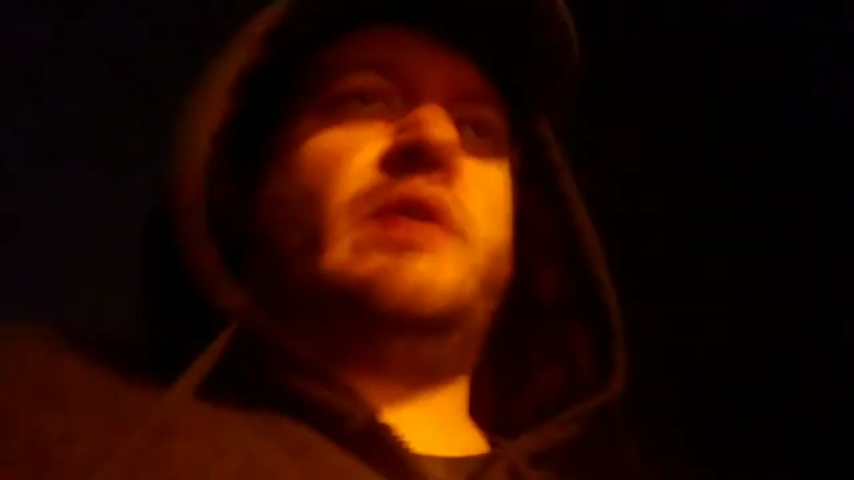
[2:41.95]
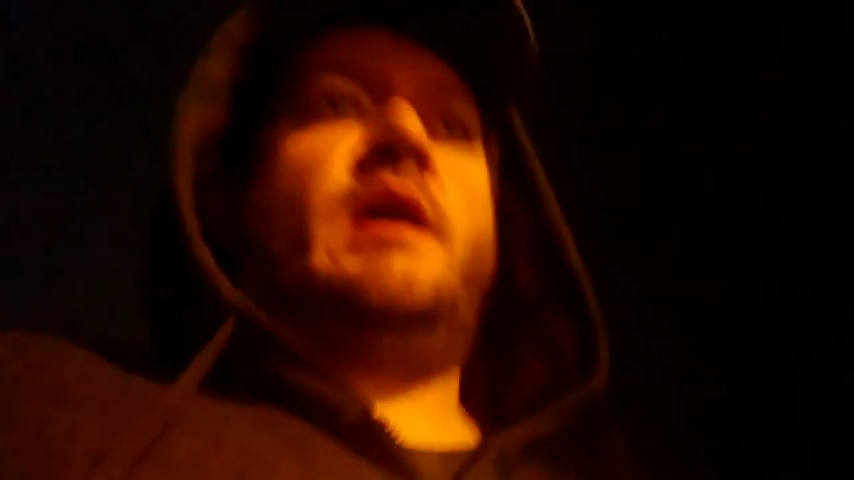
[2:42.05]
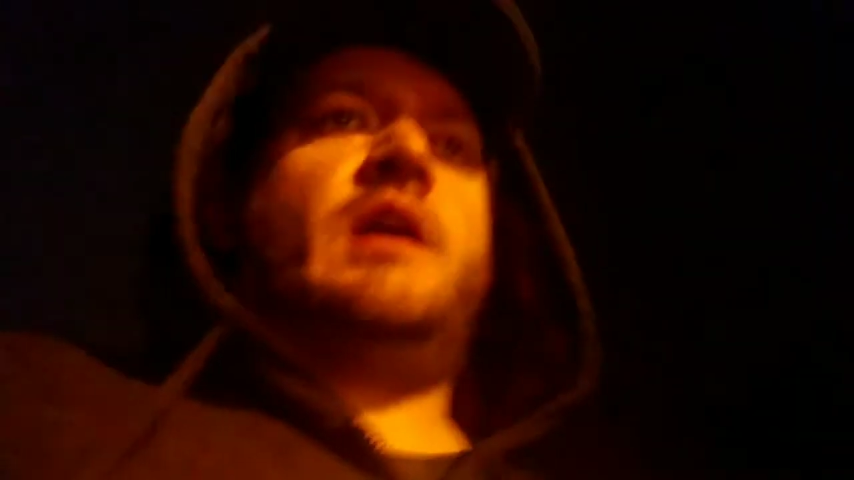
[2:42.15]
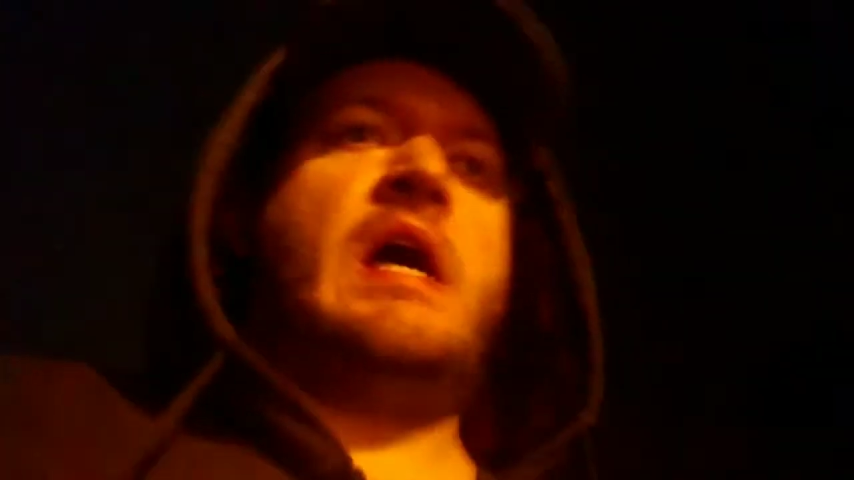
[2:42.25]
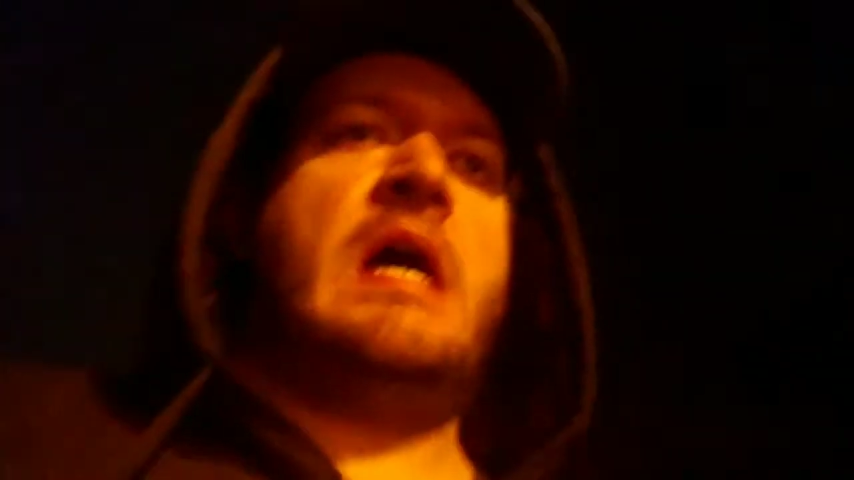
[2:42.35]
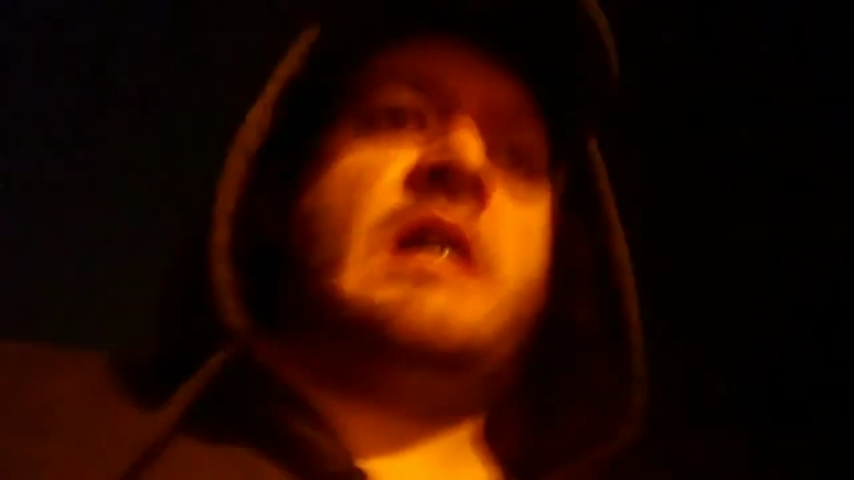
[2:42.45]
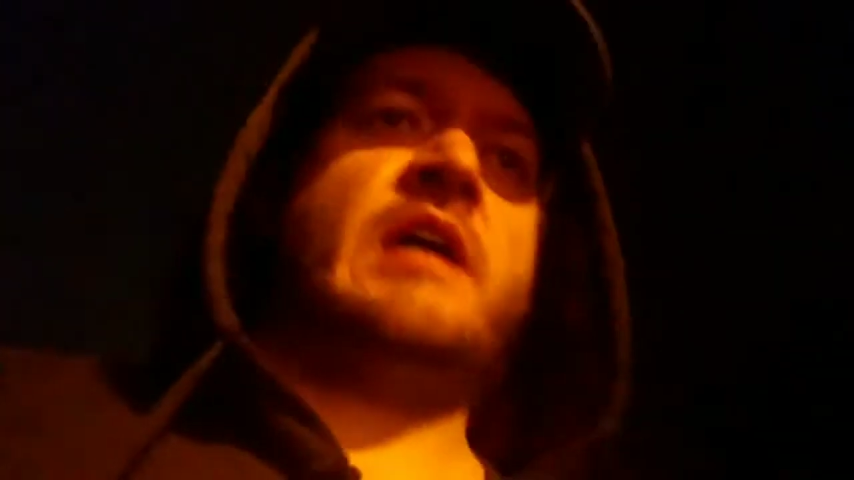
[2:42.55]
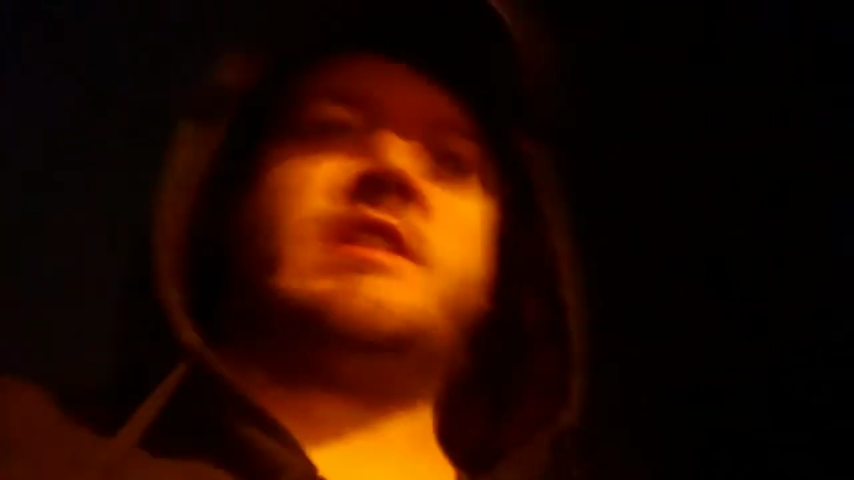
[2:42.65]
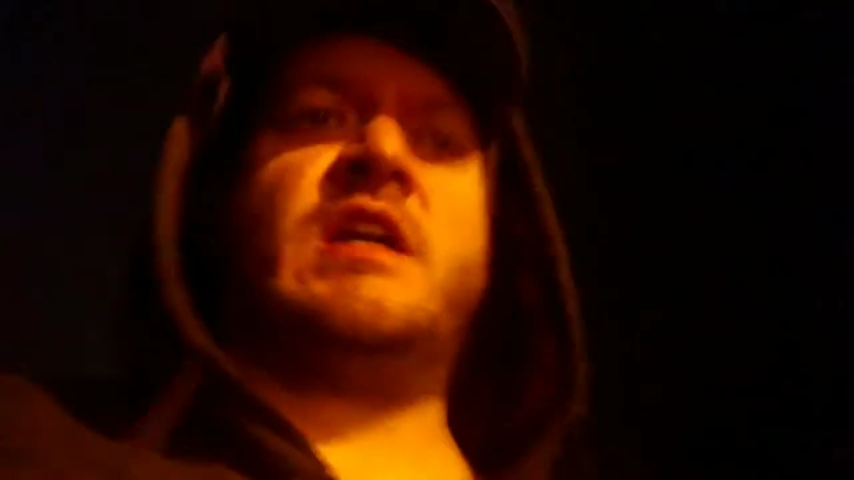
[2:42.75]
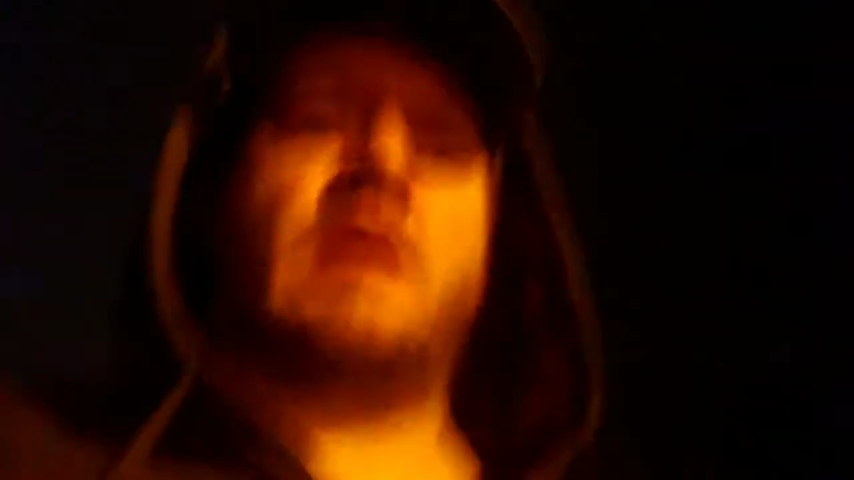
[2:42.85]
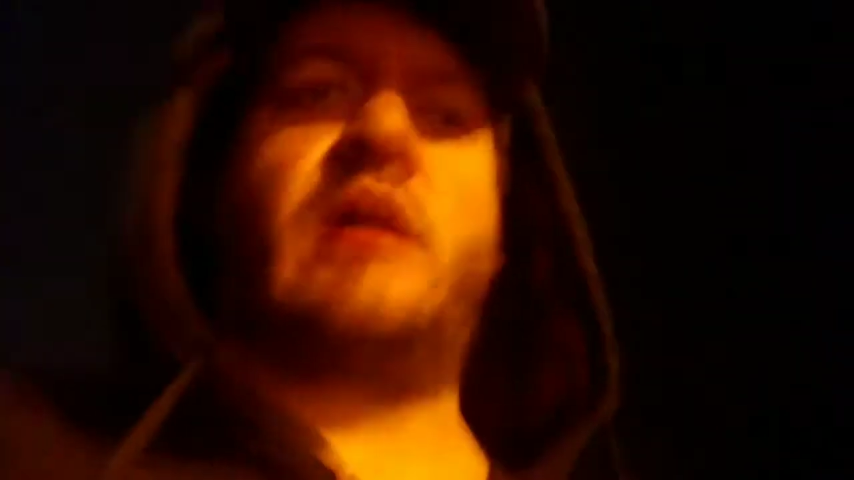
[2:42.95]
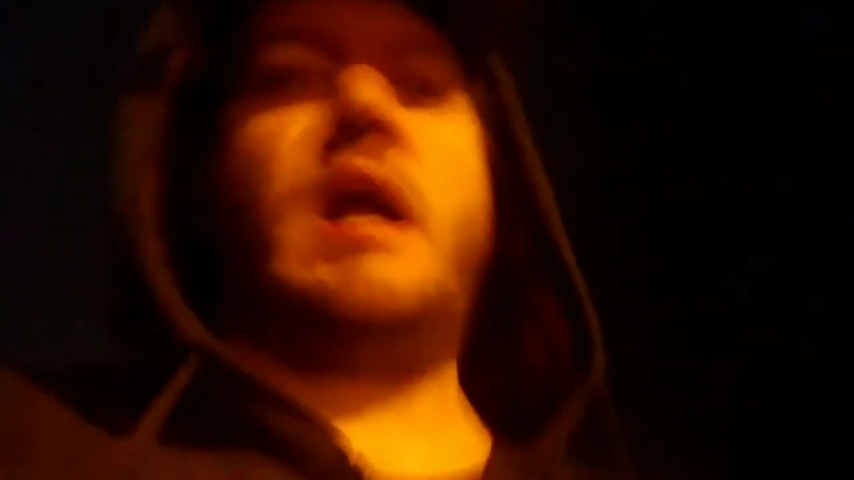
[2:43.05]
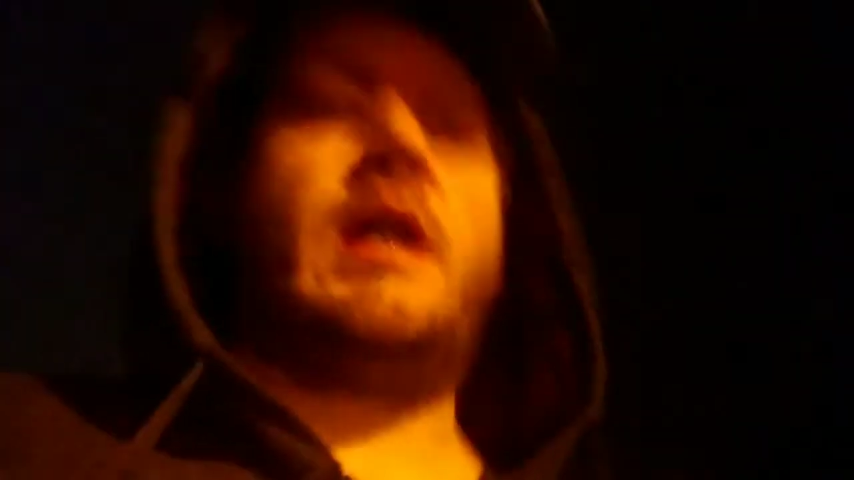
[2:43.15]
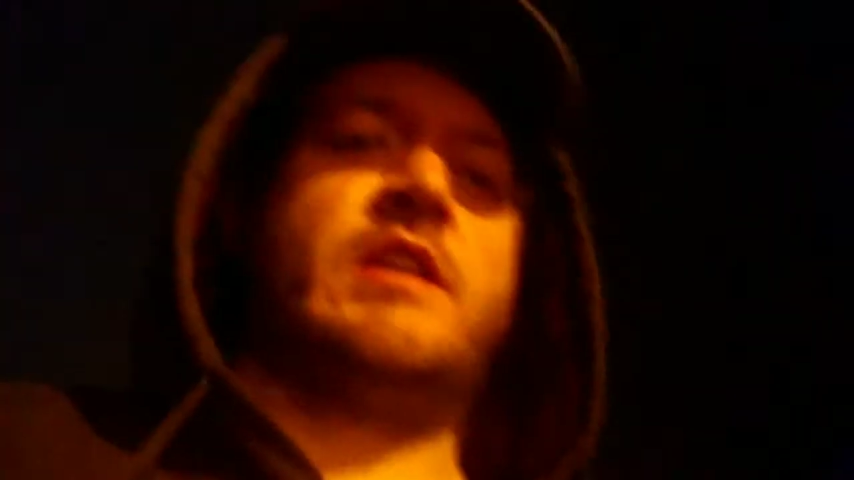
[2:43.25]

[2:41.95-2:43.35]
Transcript: at 10 o'clock